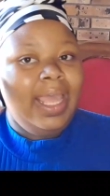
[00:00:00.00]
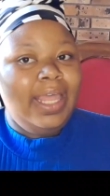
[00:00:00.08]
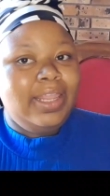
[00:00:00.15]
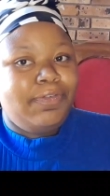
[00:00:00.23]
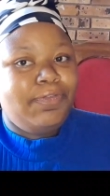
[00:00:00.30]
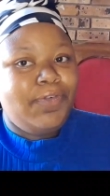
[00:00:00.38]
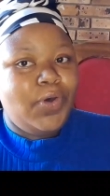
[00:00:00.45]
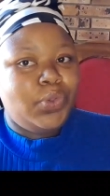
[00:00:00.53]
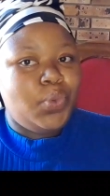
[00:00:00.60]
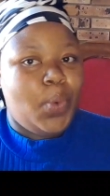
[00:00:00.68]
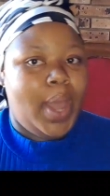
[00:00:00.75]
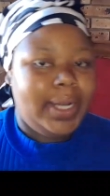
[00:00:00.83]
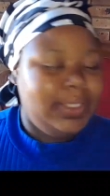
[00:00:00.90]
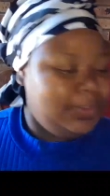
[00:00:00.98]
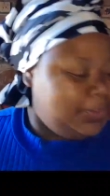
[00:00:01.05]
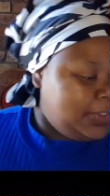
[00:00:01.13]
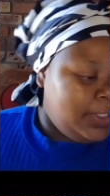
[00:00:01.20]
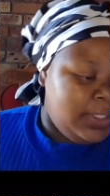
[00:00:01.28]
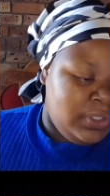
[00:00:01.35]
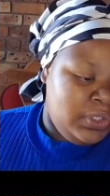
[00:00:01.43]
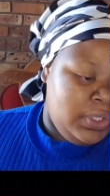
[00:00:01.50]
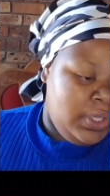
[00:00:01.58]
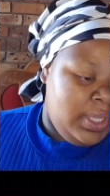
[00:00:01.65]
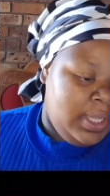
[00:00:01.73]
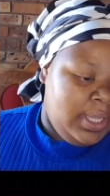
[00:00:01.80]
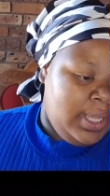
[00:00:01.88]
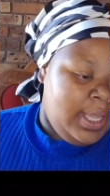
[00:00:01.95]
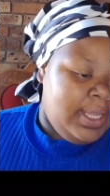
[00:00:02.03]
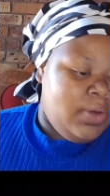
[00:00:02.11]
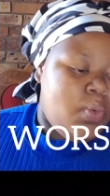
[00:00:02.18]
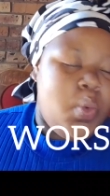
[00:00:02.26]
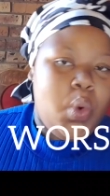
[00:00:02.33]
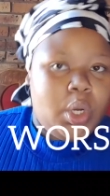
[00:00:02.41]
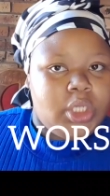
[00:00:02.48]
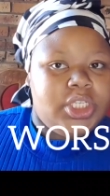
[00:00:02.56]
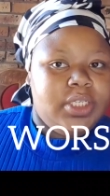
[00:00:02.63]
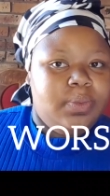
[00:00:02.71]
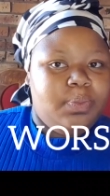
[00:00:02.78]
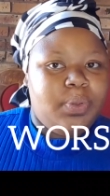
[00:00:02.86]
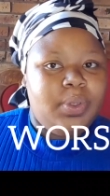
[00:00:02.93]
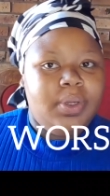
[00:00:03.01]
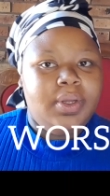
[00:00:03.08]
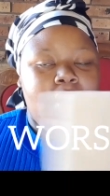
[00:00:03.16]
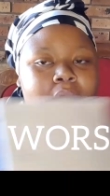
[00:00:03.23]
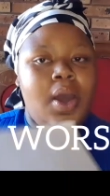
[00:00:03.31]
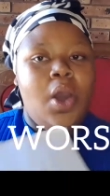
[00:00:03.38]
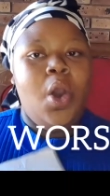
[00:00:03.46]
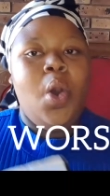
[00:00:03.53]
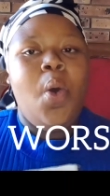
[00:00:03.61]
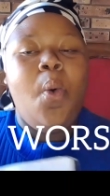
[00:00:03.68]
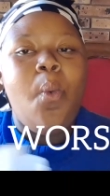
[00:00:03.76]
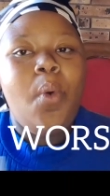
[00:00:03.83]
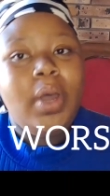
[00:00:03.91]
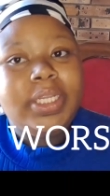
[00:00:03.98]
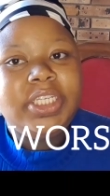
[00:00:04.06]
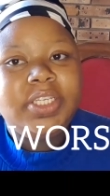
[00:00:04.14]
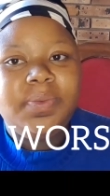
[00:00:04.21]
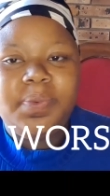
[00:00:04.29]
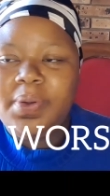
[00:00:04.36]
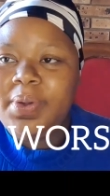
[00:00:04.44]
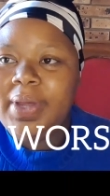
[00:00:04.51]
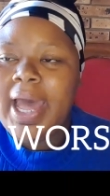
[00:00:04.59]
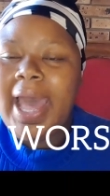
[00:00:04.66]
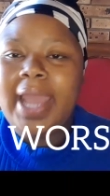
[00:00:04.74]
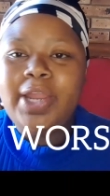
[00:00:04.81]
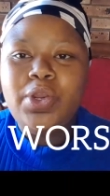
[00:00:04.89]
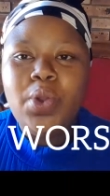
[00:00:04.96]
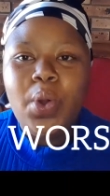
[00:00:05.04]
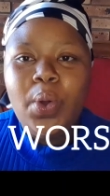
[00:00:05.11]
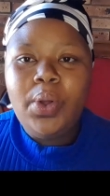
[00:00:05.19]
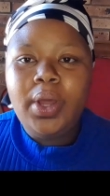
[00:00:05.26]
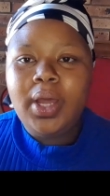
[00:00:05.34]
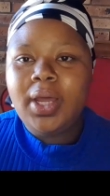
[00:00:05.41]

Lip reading: The fourth one, worship. Worship, I know.